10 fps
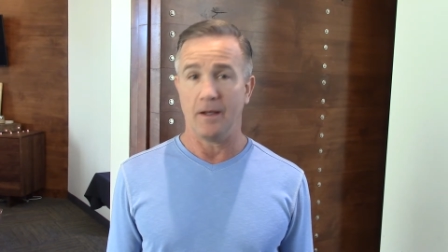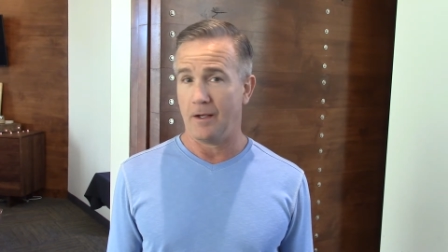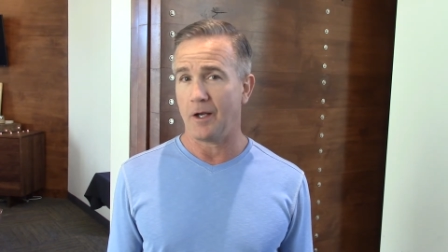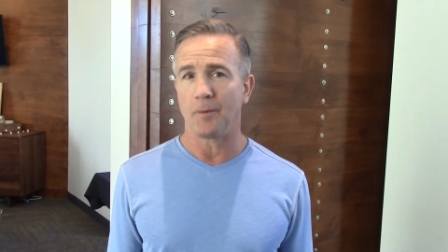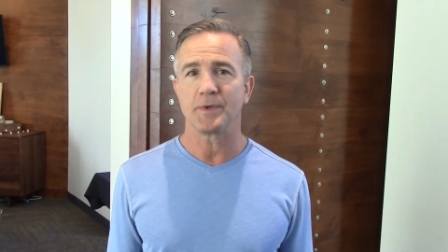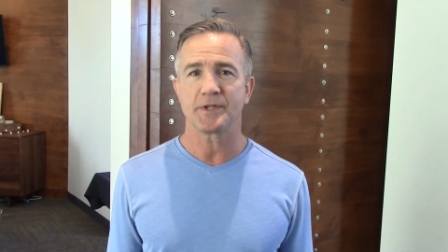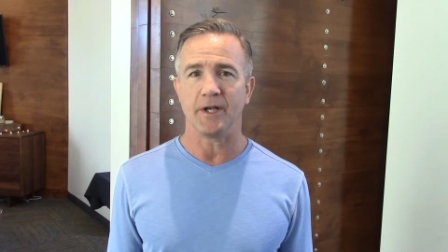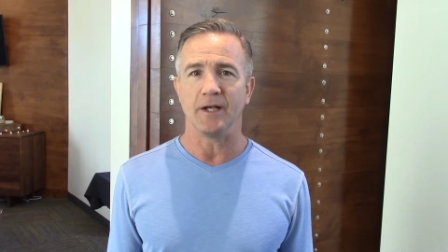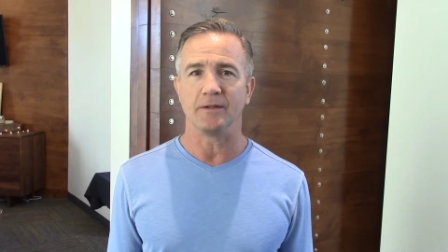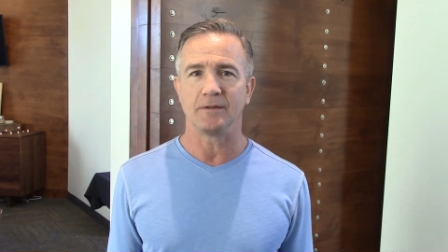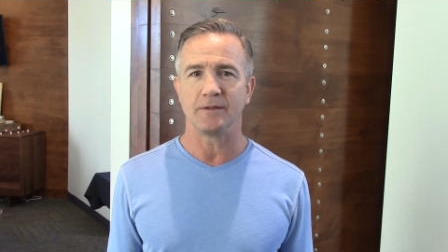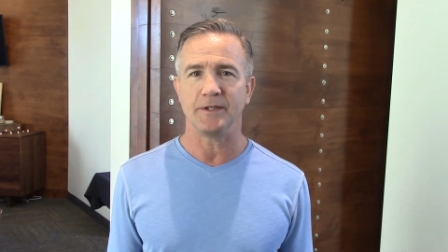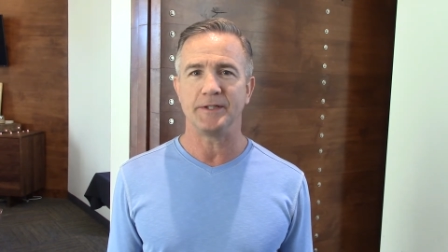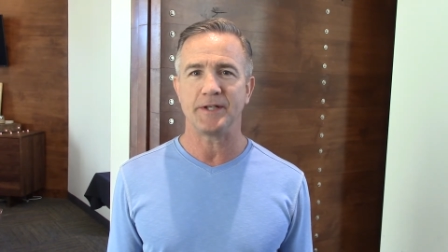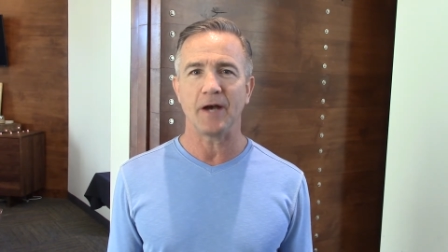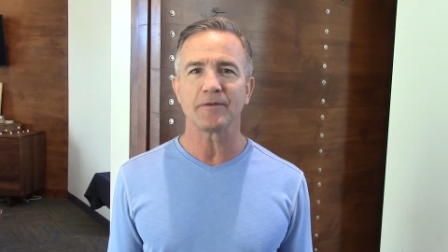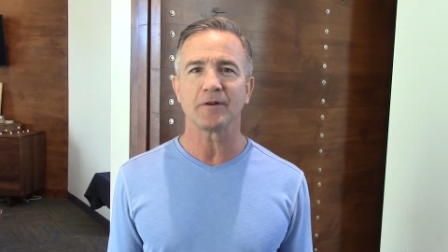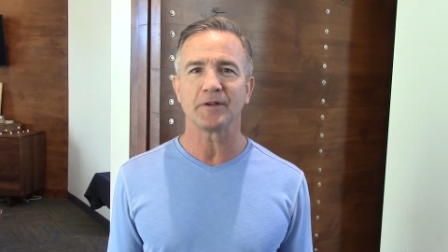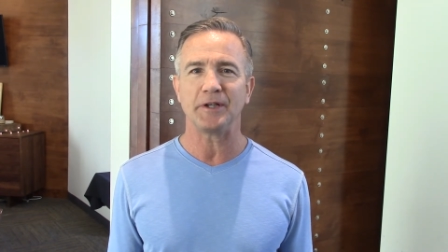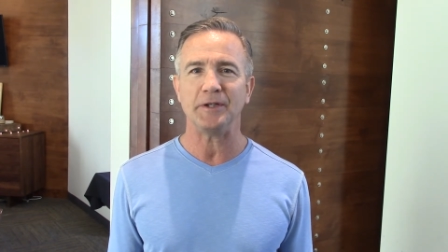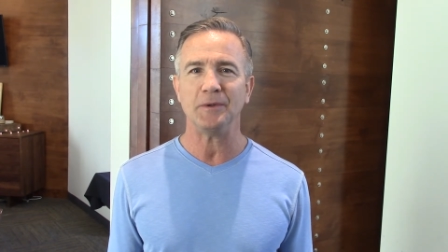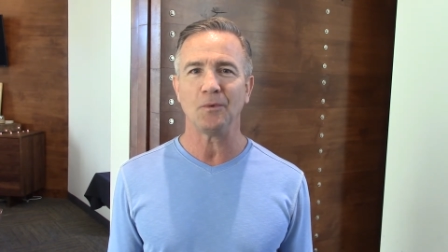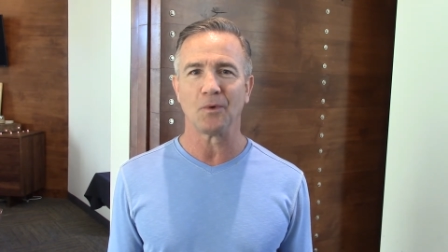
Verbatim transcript: 100%. He definitely